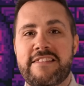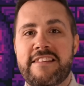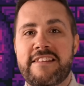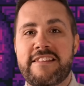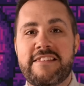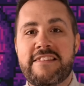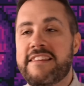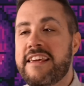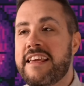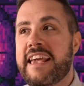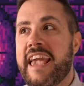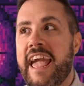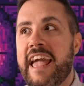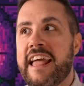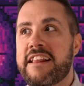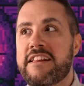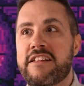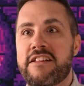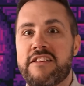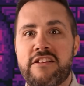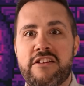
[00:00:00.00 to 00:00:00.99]
They
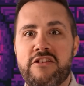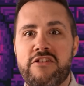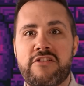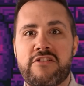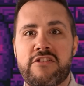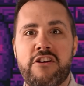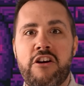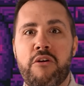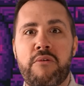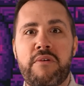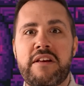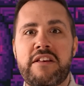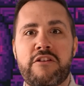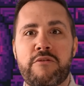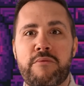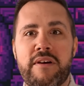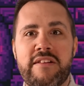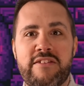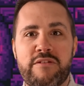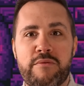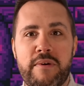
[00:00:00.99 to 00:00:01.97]
can't just go into
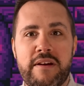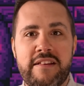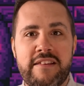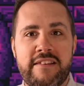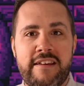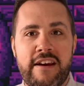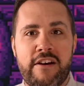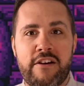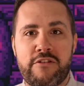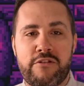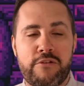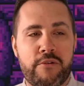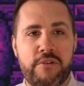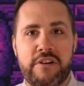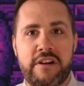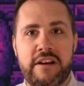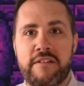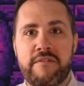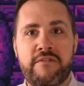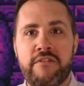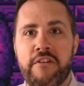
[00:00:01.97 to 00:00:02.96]
Wet'suwet'en
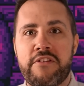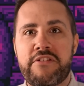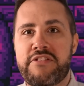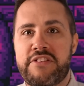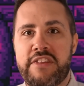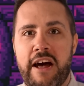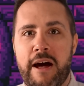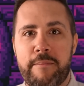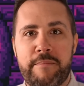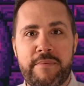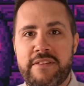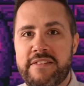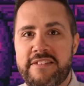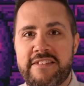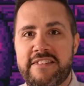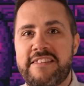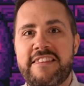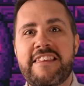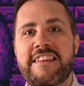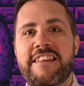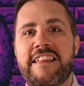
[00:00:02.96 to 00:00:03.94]
territory. Full stop.
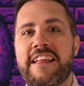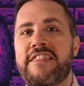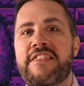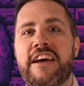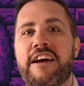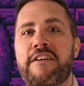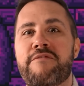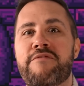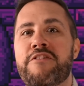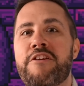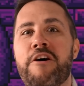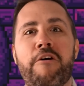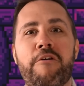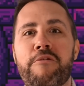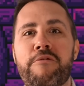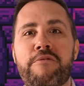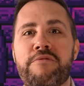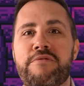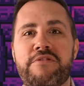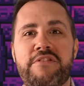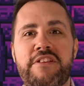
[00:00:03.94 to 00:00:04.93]
They have no
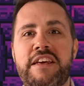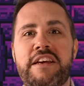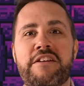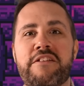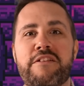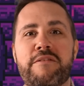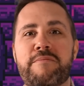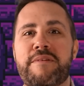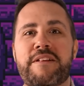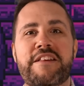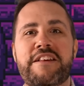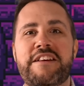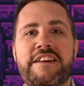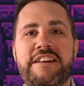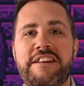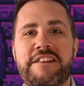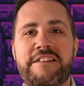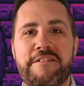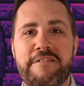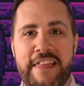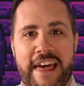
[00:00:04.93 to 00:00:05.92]
legal ability
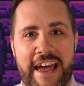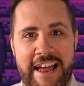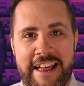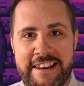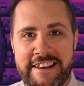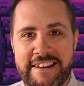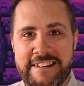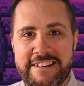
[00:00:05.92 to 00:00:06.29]
to do that.